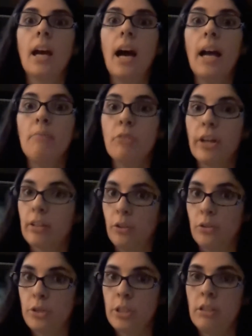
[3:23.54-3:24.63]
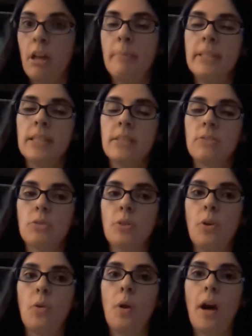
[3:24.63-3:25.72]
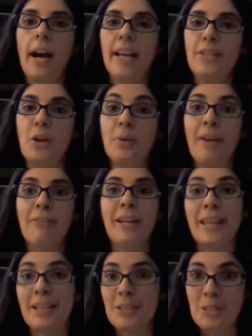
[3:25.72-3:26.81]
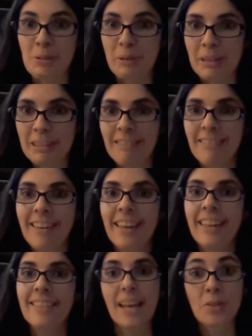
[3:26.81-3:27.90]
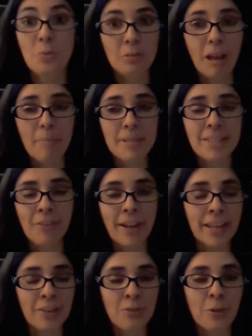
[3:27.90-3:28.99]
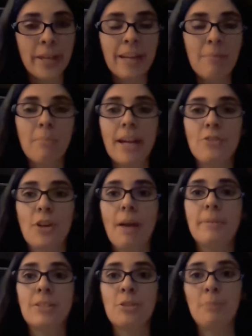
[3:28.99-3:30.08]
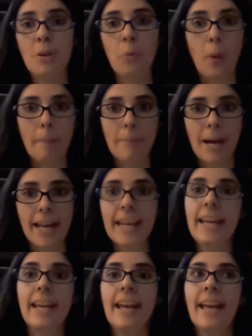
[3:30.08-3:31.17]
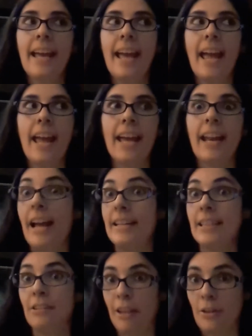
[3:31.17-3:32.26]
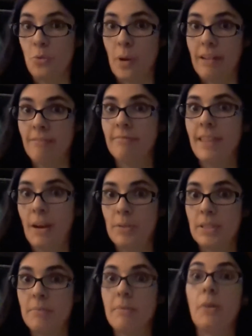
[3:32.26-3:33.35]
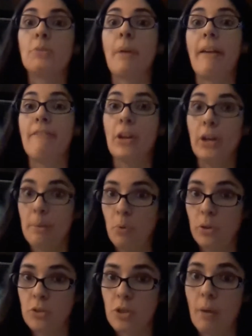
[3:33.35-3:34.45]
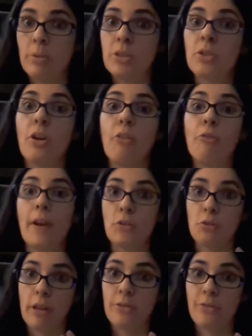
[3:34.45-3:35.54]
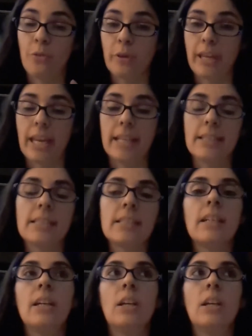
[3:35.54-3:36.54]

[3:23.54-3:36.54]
I'm very allergic to llamas, so I don't have anything to do with the actual llamas if I can avoid it. My job is to be a warm body, and I did the lunch run. That was my very important job, was to go fetch lunch for the kids.